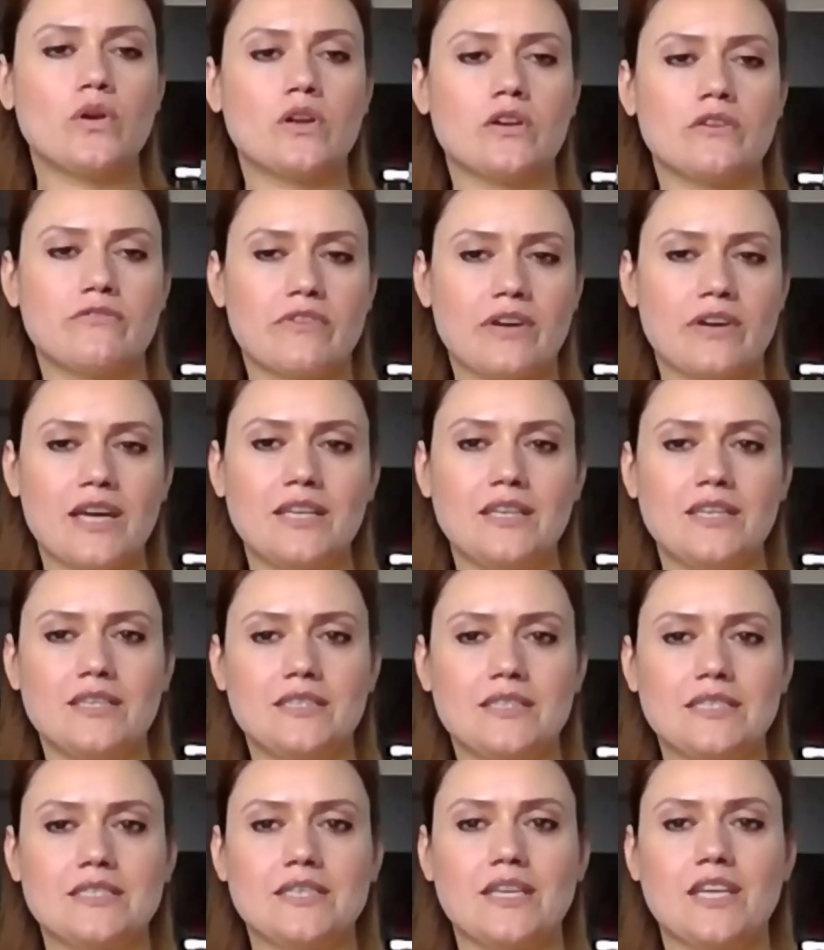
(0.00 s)
you on a
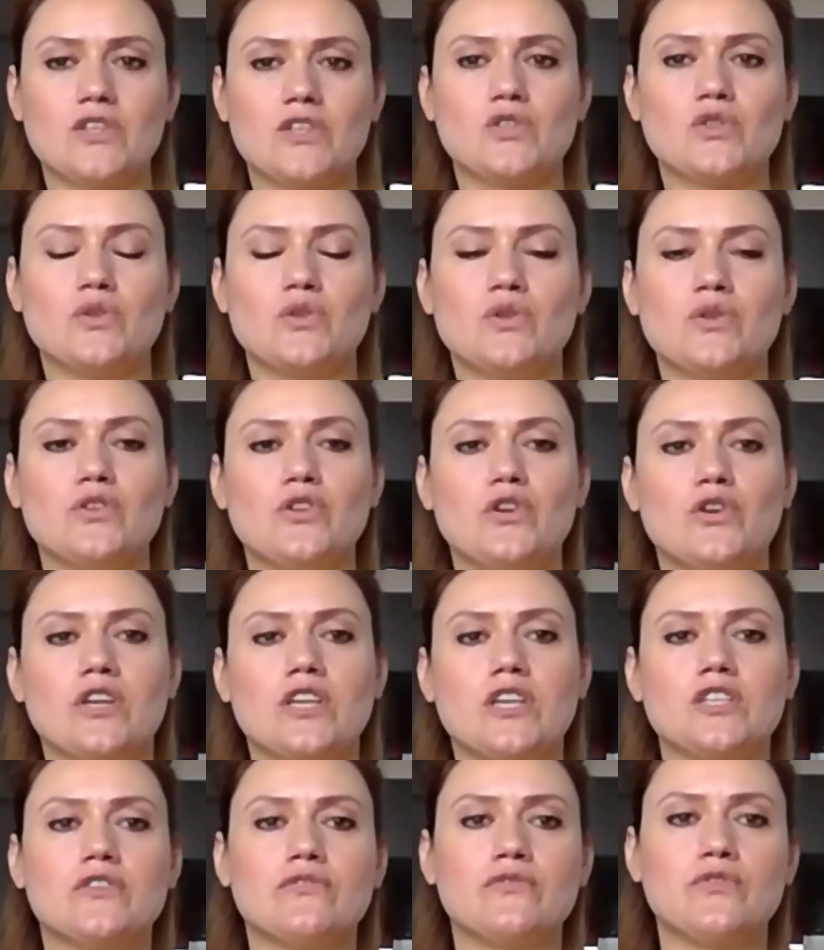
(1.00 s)
Friday to schedule your
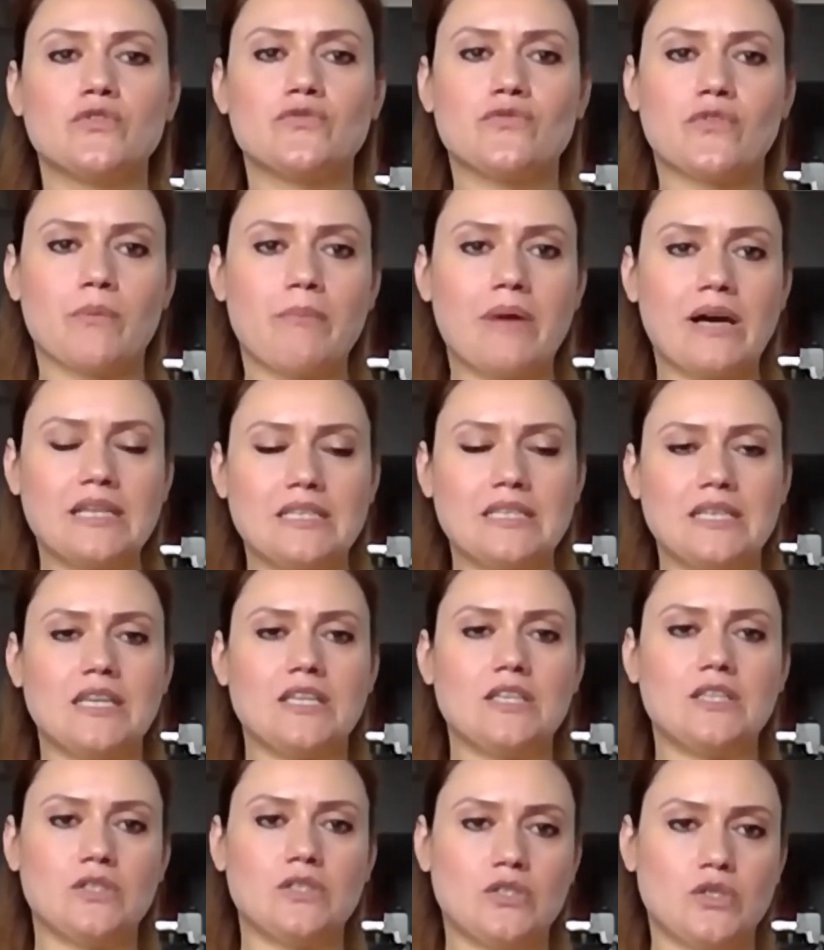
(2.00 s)
interviews for
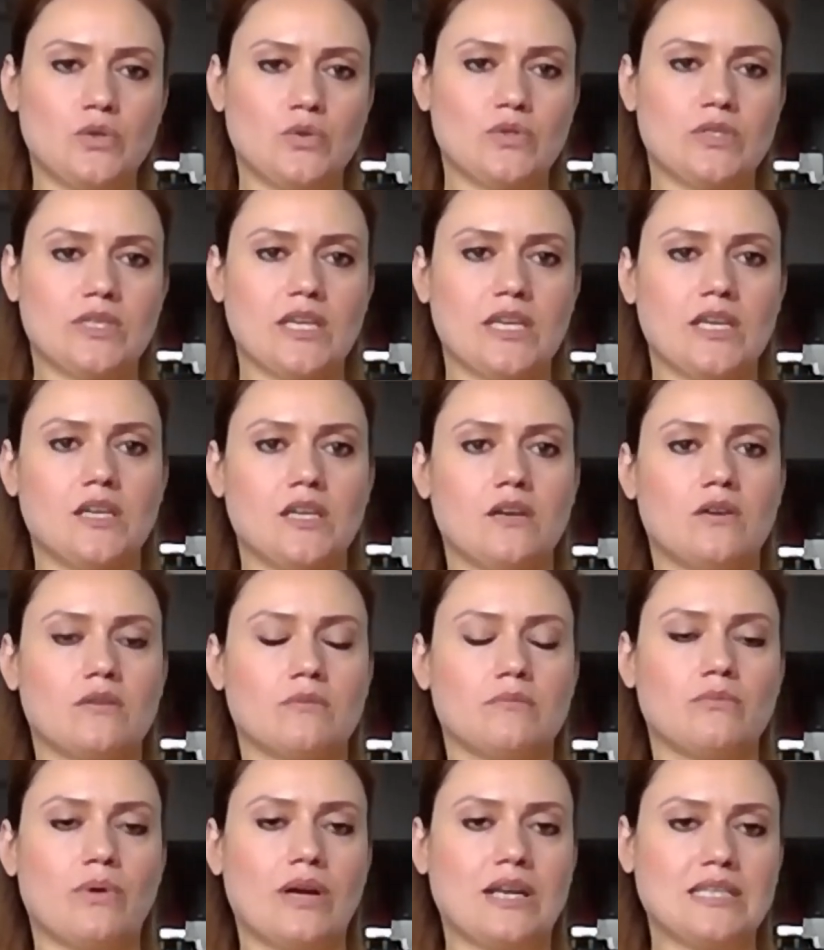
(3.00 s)
Monday, Tuesday,
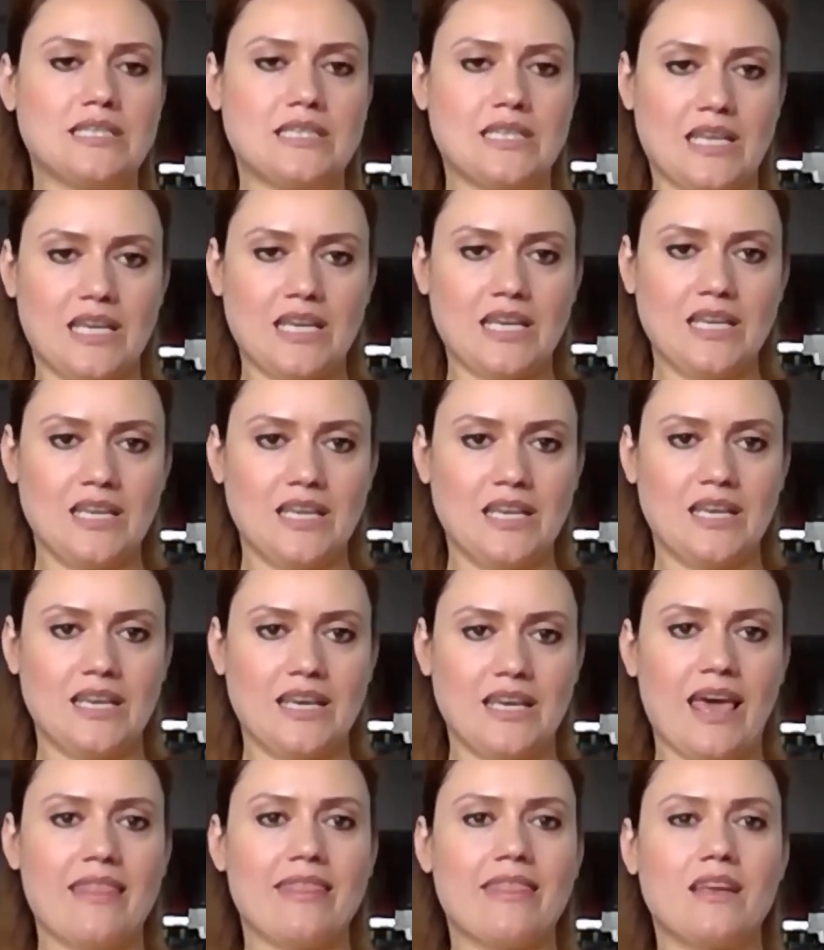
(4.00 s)
or Wednesday.
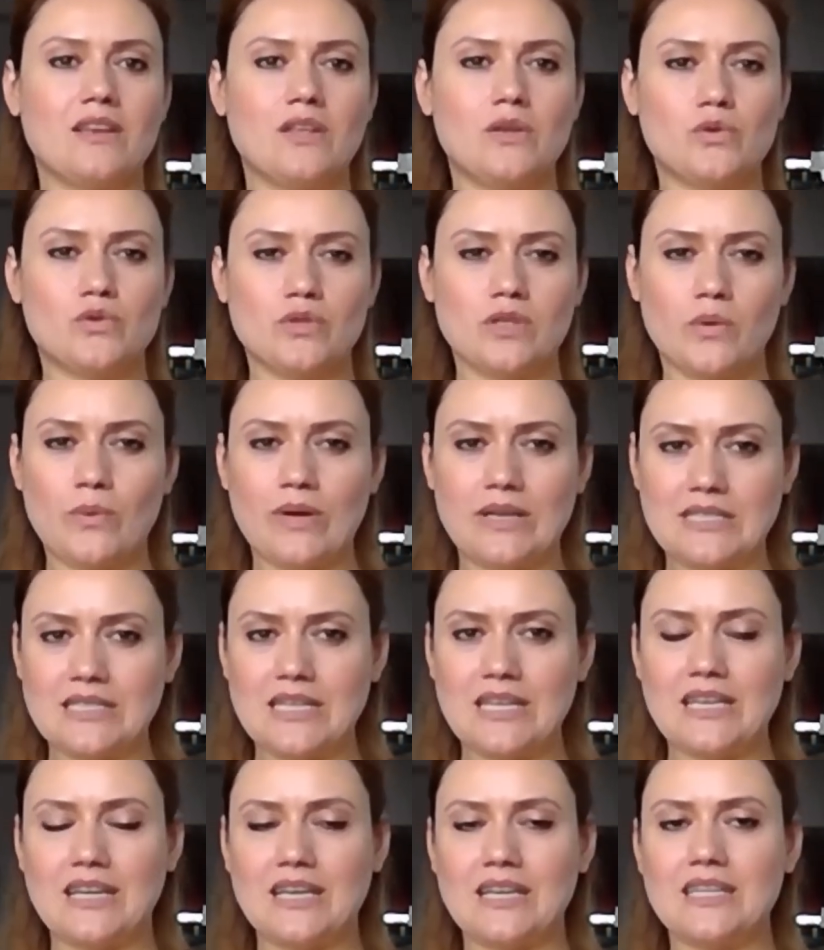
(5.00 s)
And then usually
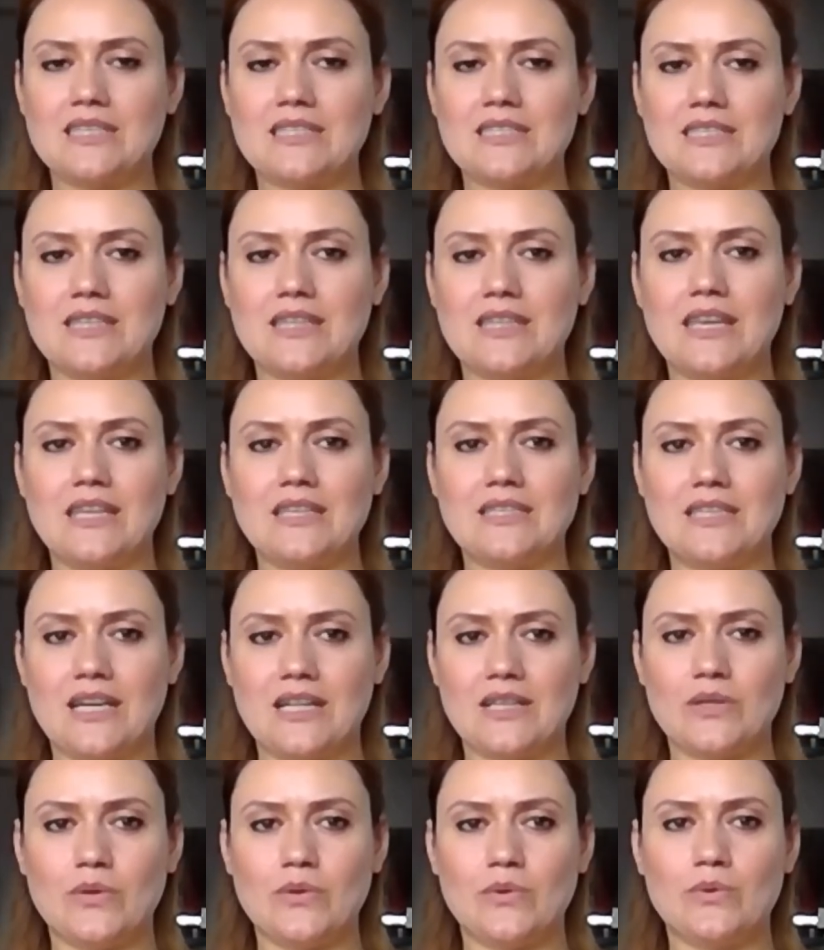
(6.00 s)
Wednesday night, they
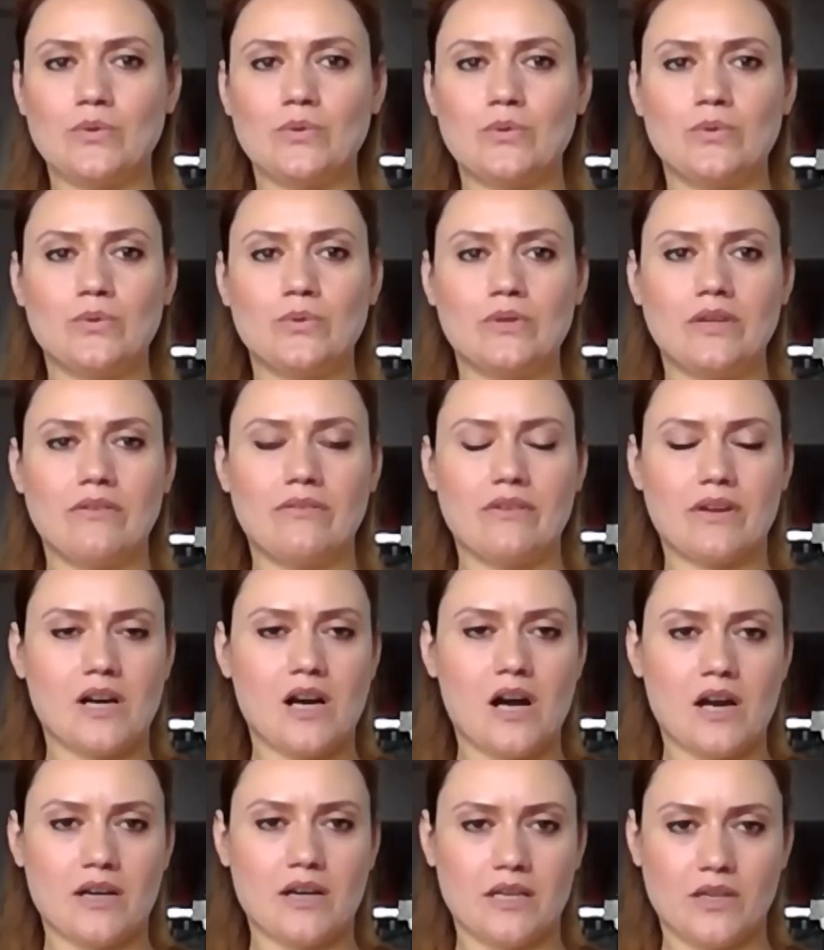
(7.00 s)
tell you if they're
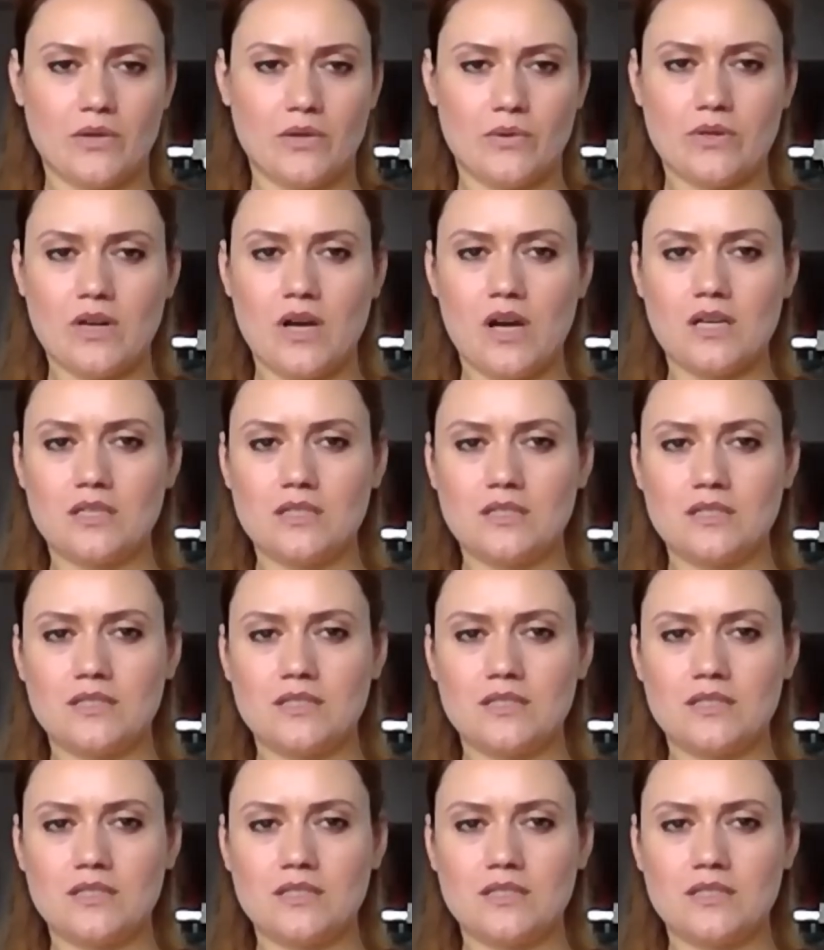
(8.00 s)
hiring you or not.